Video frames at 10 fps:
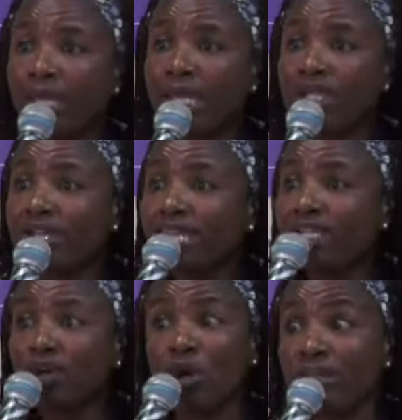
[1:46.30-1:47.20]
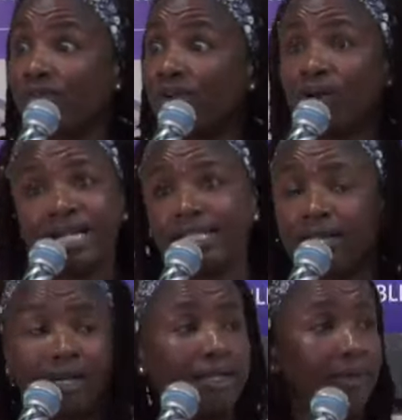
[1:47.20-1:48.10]
And you're there, you have no
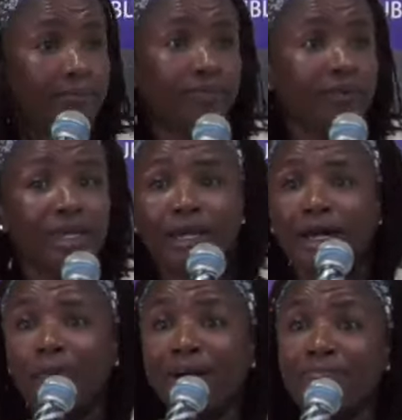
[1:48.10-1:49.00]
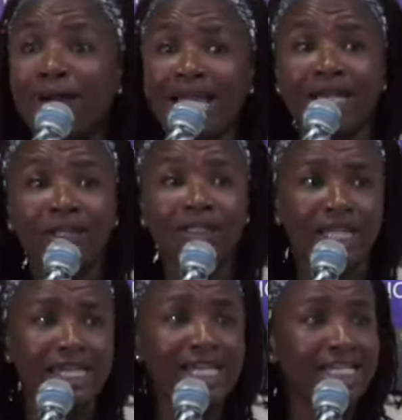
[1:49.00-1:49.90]
idea. But Michael,
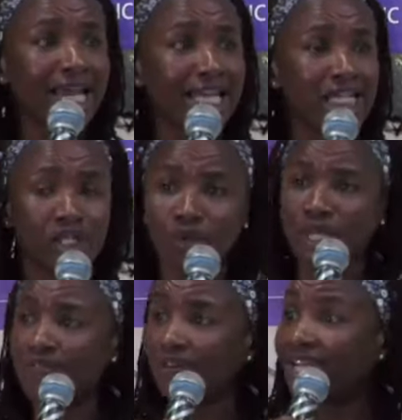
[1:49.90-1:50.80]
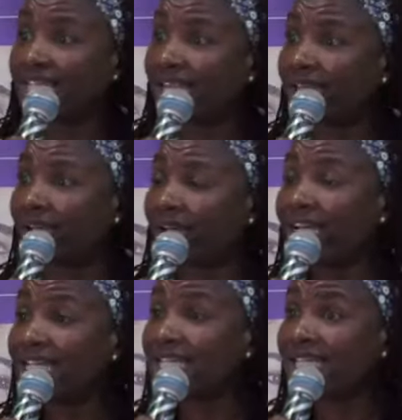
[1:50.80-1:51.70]
the next day, he's looking for that tender,
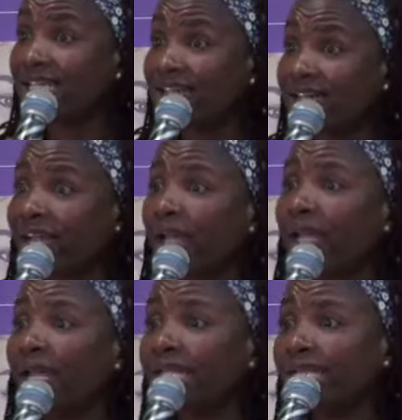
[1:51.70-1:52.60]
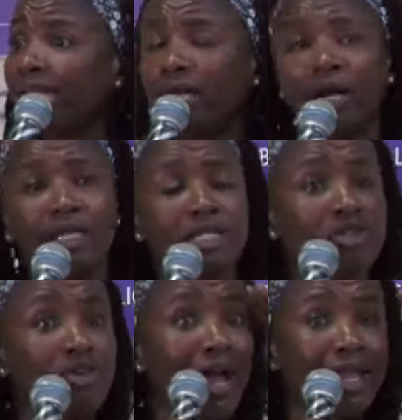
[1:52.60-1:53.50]
and he's tendering. And you're like, oh,
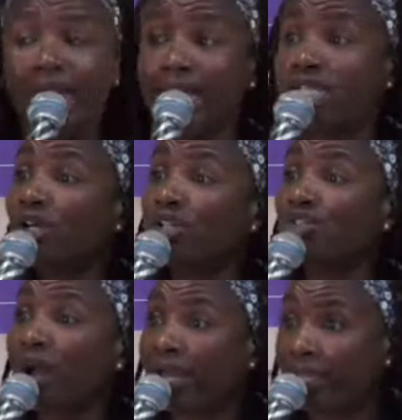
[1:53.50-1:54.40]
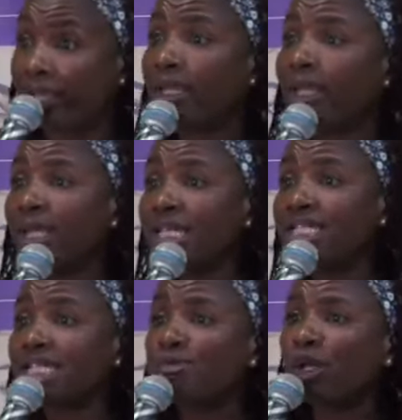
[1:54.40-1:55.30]
it's dry. It's not dry.
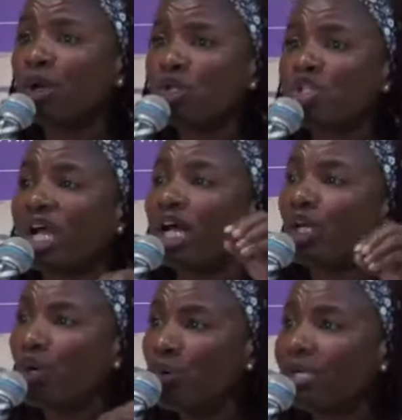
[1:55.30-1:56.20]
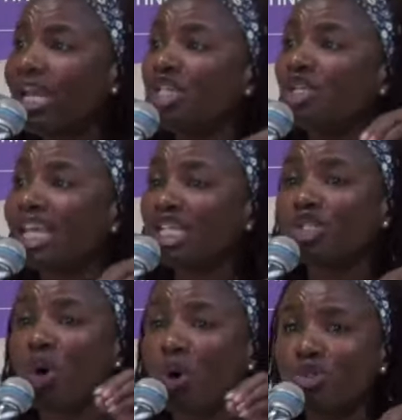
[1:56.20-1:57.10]
It's just because you're alone, and
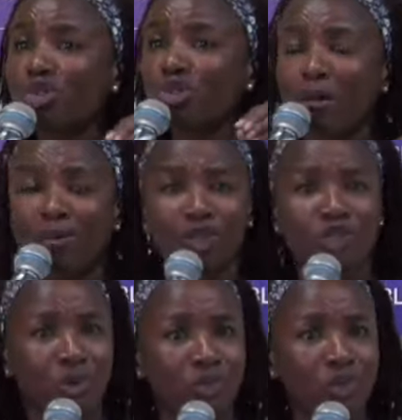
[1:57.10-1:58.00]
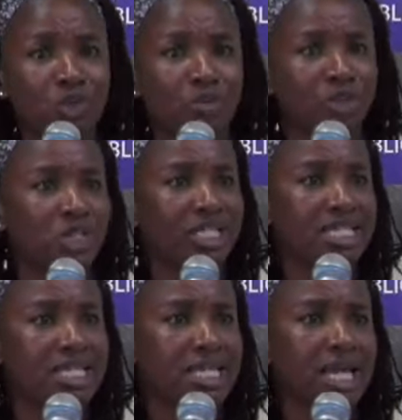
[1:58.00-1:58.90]
you don't know about those
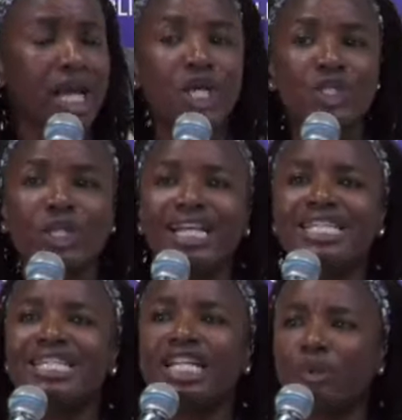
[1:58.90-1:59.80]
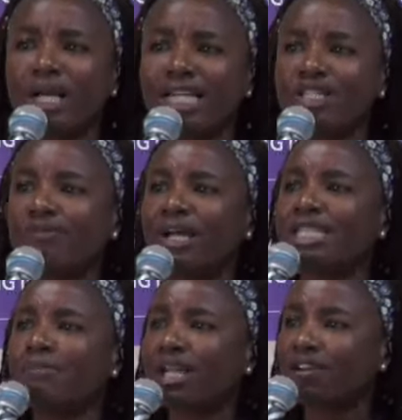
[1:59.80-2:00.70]
opportunities. So let's network. Let's
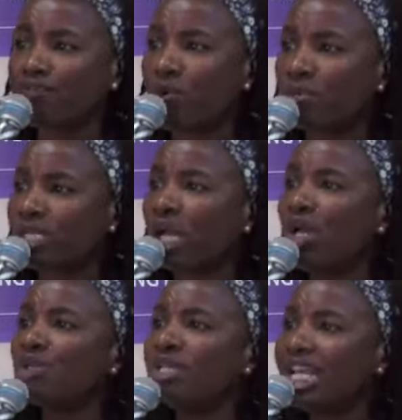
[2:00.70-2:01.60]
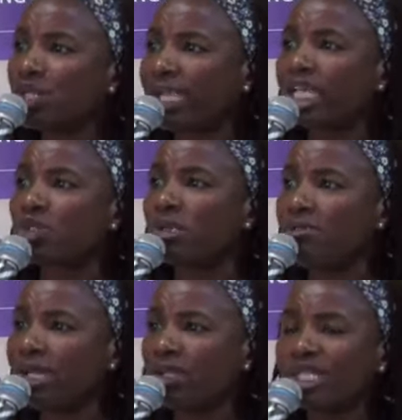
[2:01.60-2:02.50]
find the platforms to network as women.